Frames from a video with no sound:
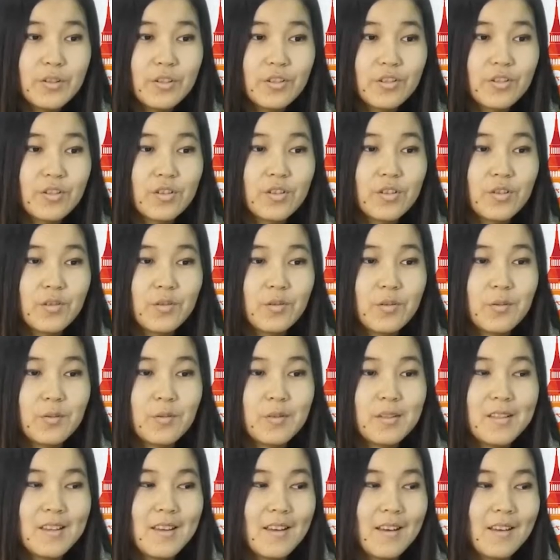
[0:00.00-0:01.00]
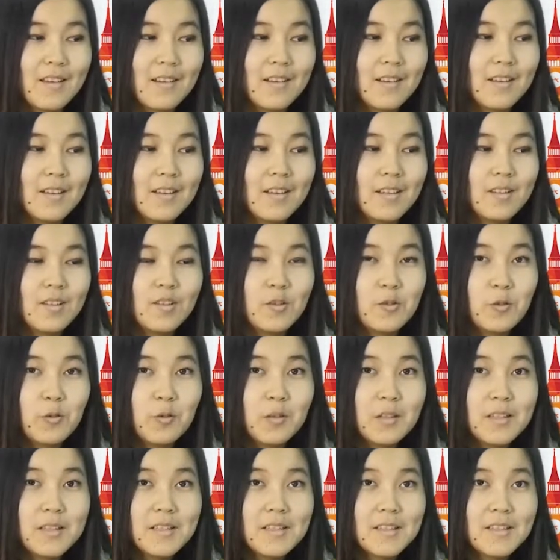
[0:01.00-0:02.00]
through the
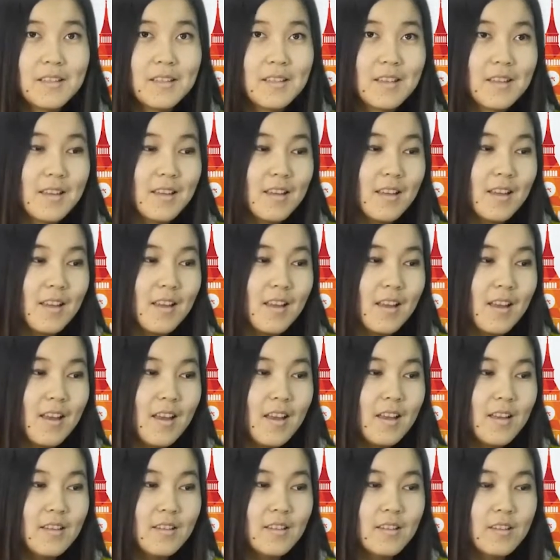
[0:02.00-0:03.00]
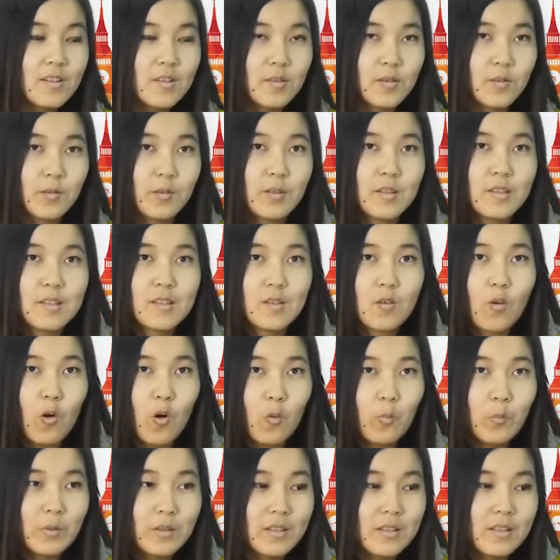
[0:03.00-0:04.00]
doors as the stores
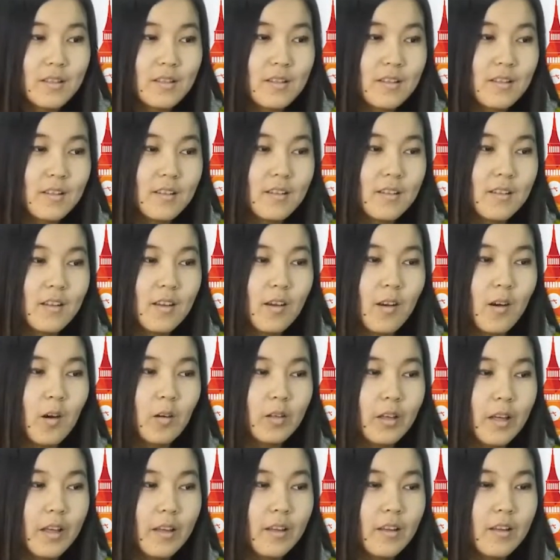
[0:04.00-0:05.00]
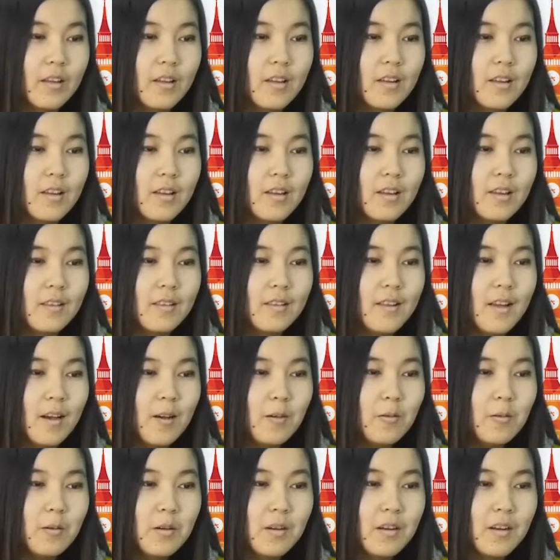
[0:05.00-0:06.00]
opened. Okay, now,